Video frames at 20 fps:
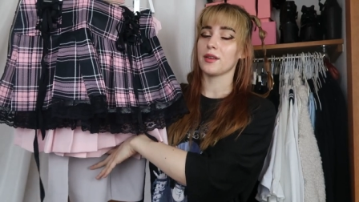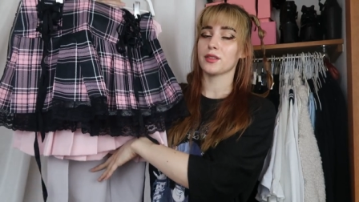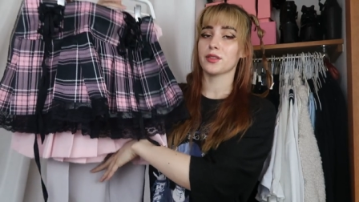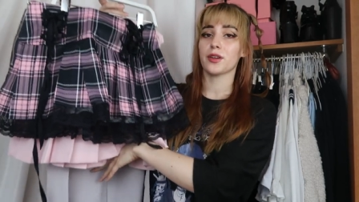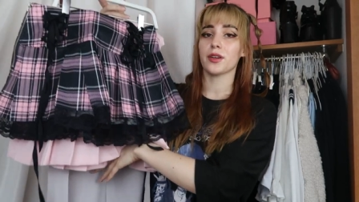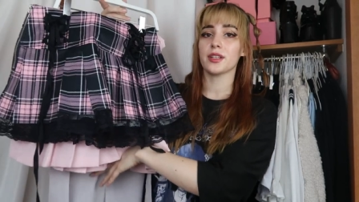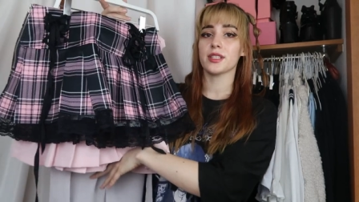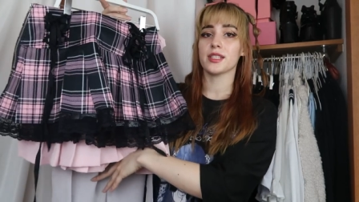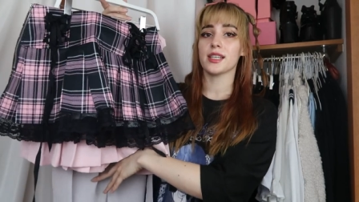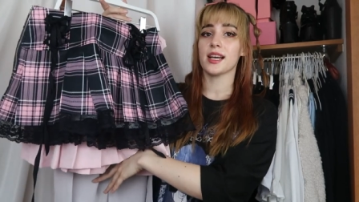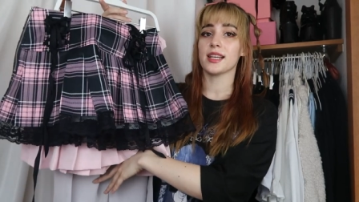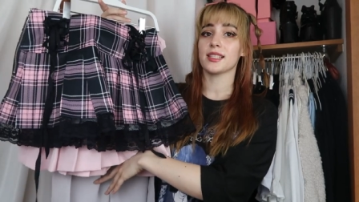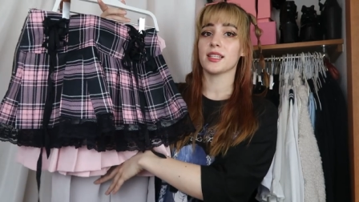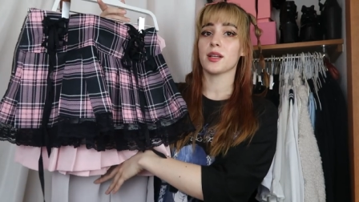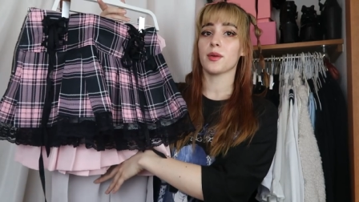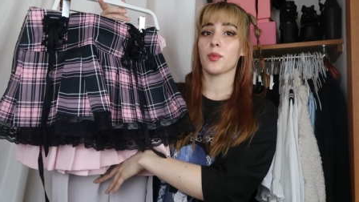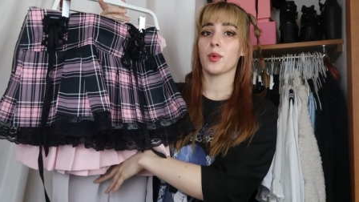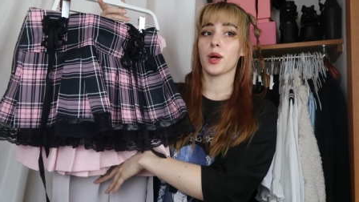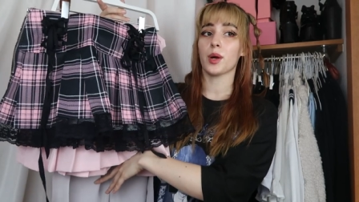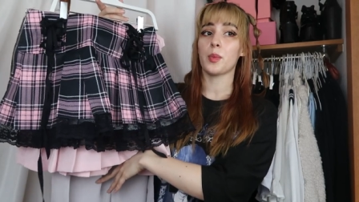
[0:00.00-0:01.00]
skirt size that
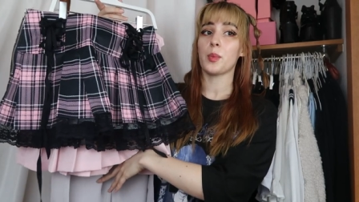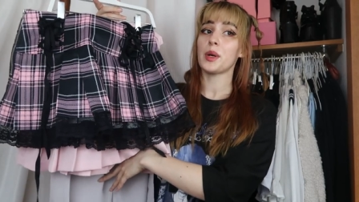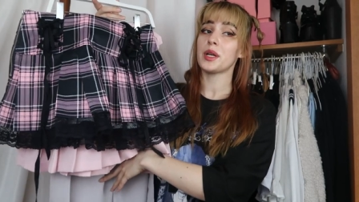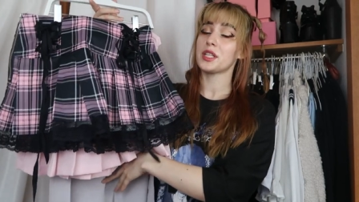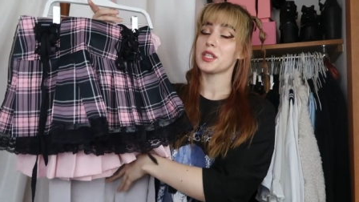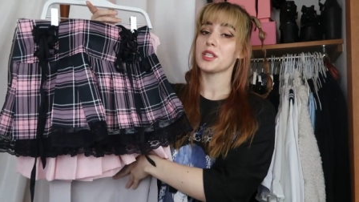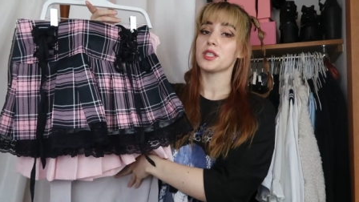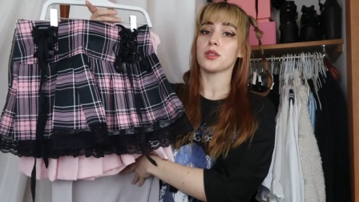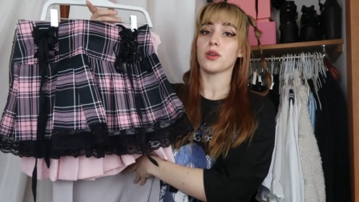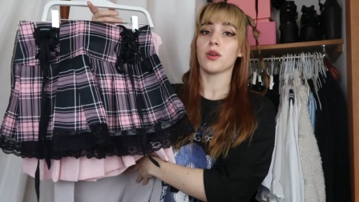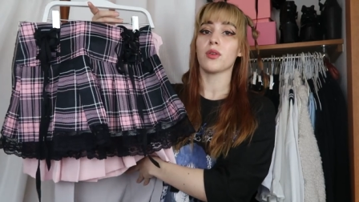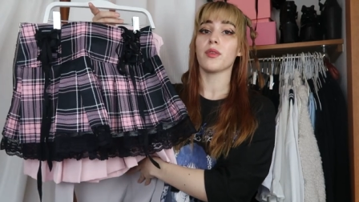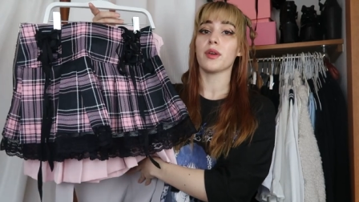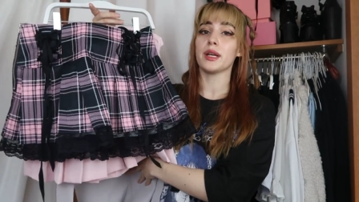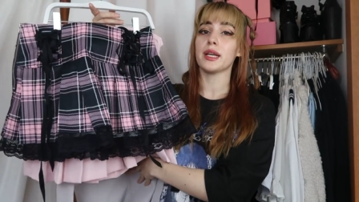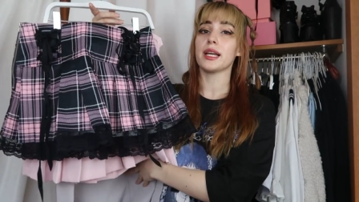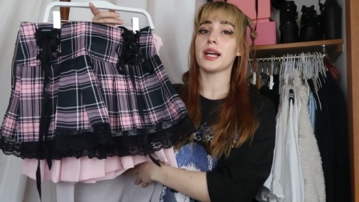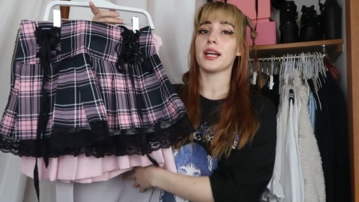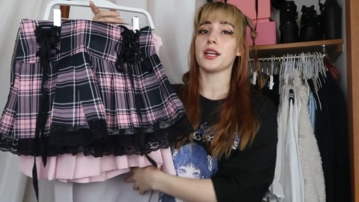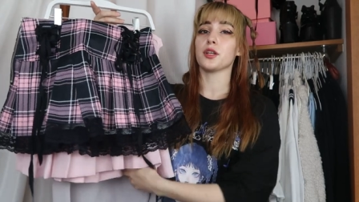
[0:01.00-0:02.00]
I wear, which is
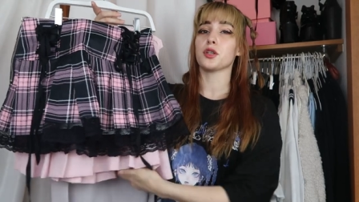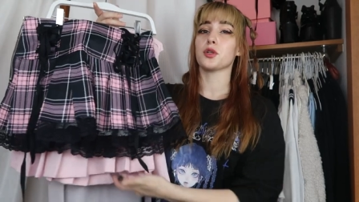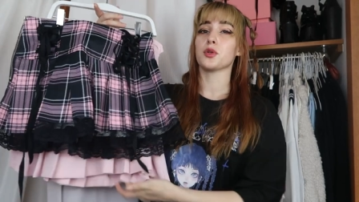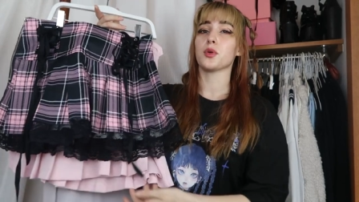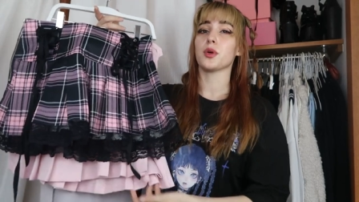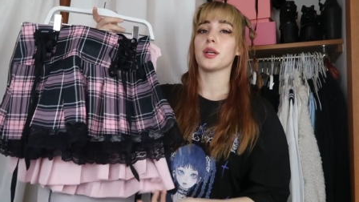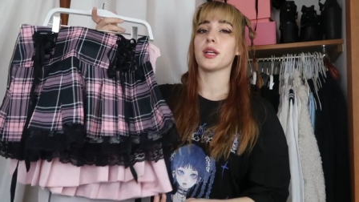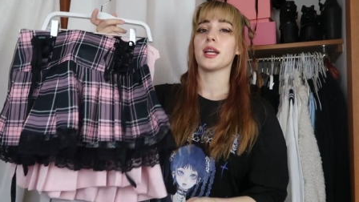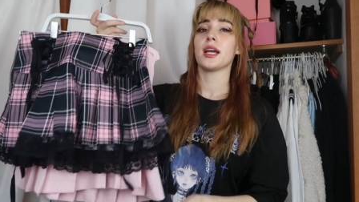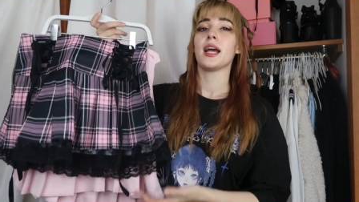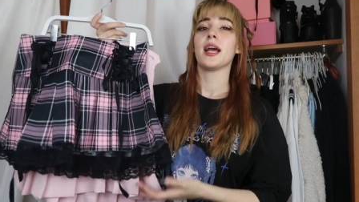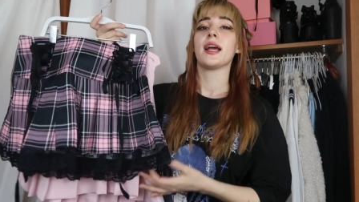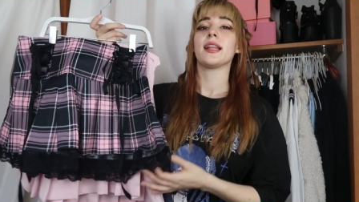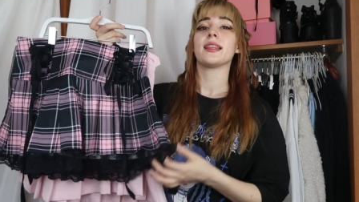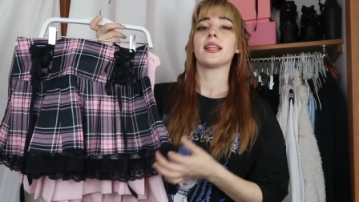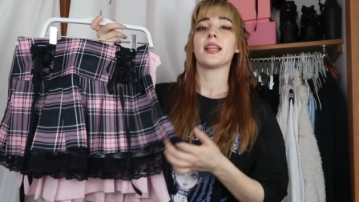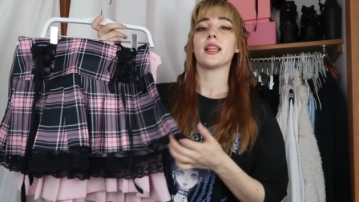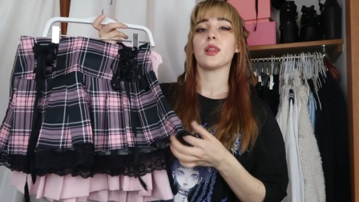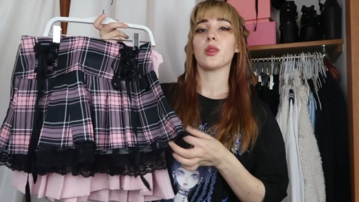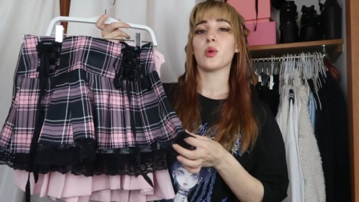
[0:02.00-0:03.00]
already kind of short.
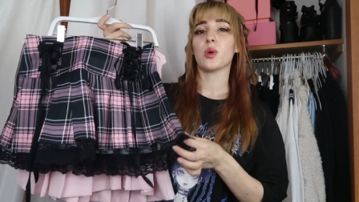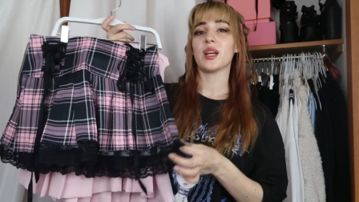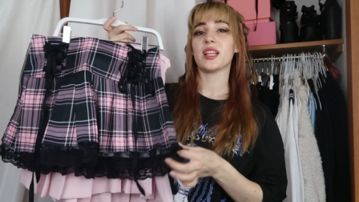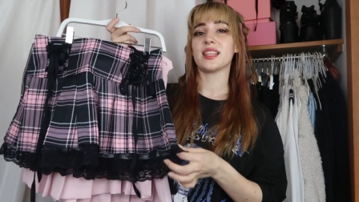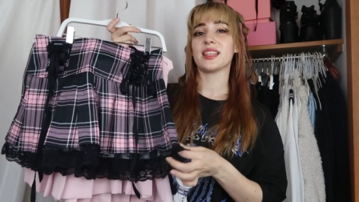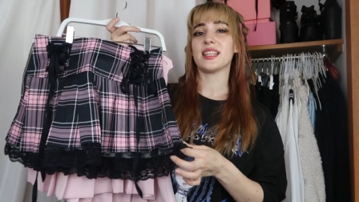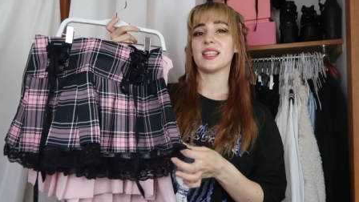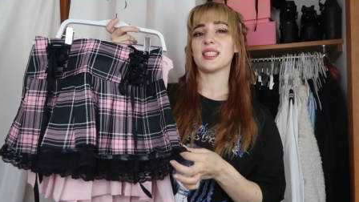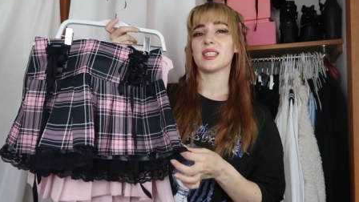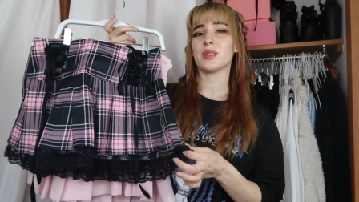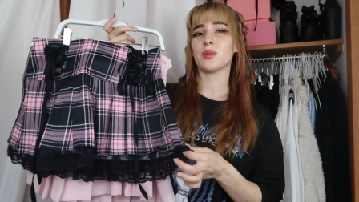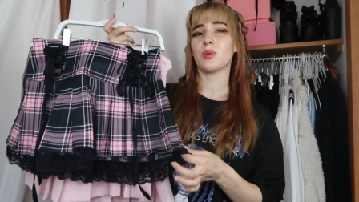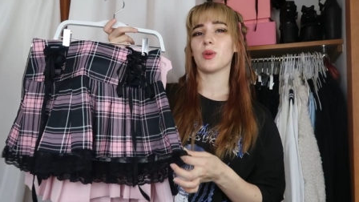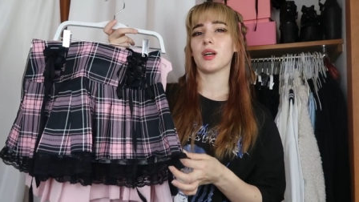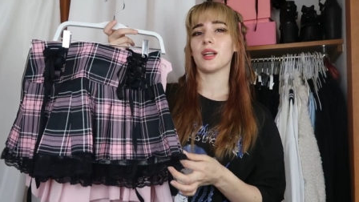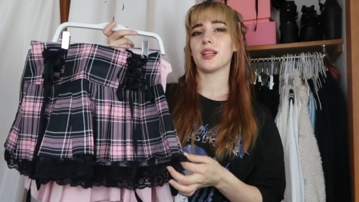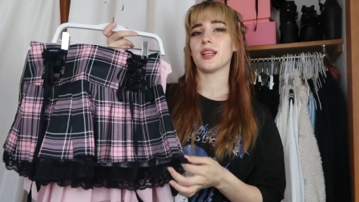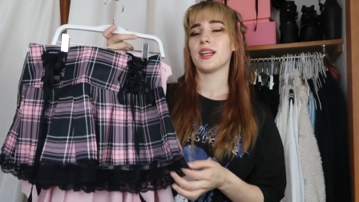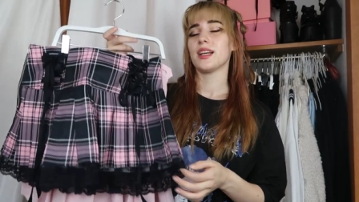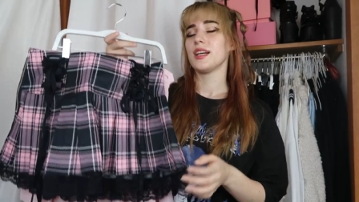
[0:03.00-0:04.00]
Now look at this
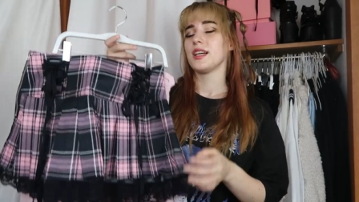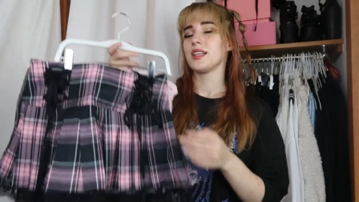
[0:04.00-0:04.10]
one.